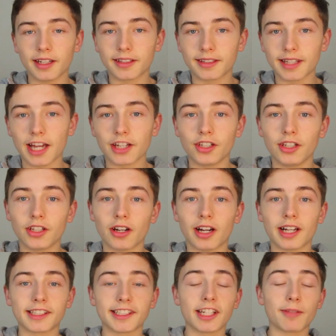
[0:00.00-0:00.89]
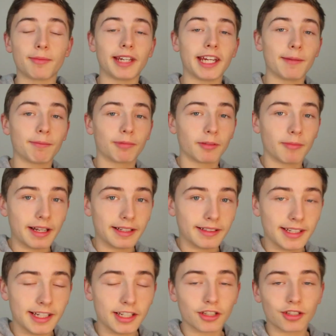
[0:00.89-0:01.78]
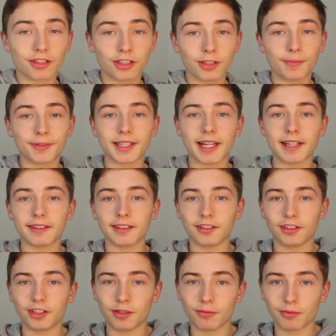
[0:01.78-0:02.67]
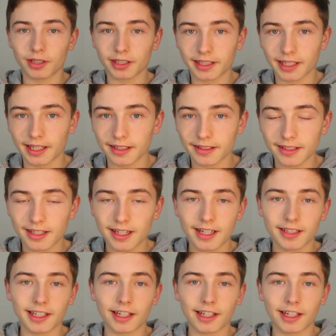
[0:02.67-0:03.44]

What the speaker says: is that you guys need to be implementing supersets into your workouts.